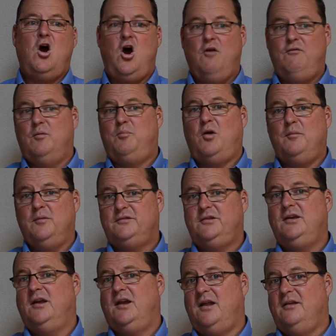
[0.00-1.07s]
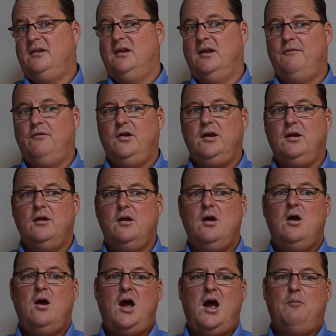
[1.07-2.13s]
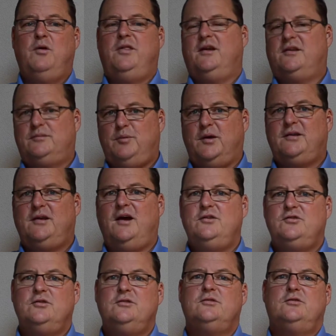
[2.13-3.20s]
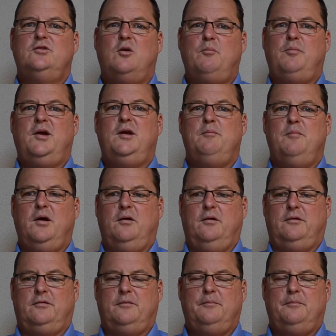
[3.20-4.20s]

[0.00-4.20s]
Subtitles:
over-promising and under-delivering, and with expectations not being met.